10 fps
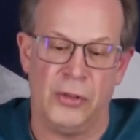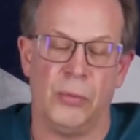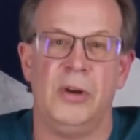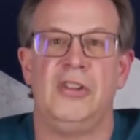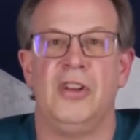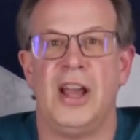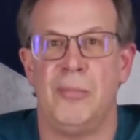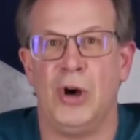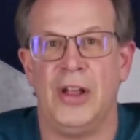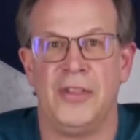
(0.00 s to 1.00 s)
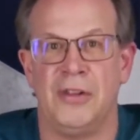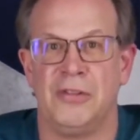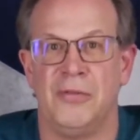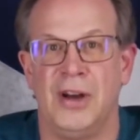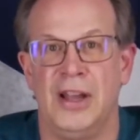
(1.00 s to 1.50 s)
The reason I bought
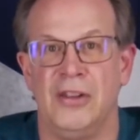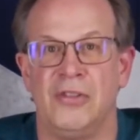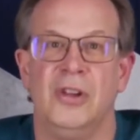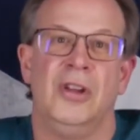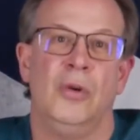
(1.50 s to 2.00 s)
this device